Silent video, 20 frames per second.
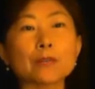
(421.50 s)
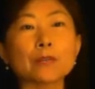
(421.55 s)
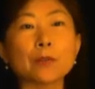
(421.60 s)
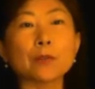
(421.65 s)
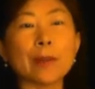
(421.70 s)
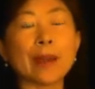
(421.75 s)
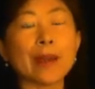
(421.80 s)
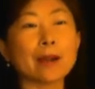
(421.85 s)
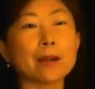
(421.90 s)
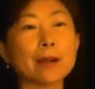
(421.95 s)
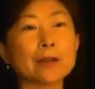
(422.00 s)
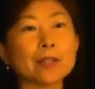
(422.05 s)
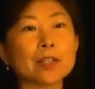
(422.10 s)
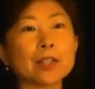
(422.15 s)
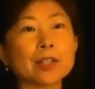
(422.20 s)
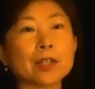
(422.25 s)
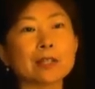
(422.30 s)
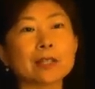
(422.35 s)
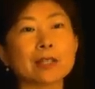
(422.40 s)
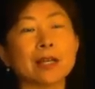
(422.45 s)
for parents
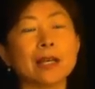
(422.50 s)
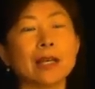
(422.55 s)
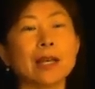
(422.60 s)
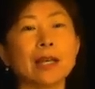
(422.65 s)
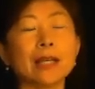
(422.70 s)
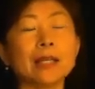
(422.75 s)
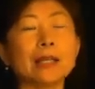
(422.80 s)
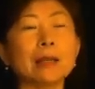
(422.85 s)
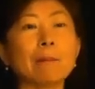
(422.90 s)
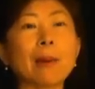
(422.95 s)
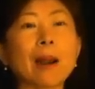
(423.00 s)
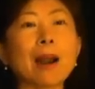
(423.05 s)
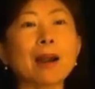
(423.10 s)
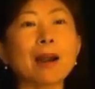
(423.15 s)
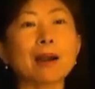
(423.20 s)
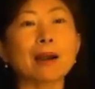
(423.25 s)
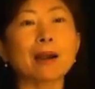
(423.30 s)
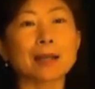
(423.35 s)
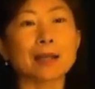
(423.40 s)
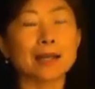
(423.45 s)
just in the
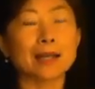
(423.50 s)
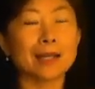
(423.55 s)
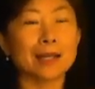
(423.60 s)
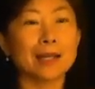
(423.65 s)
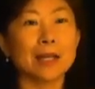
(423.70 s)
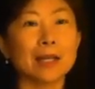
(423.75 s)
park,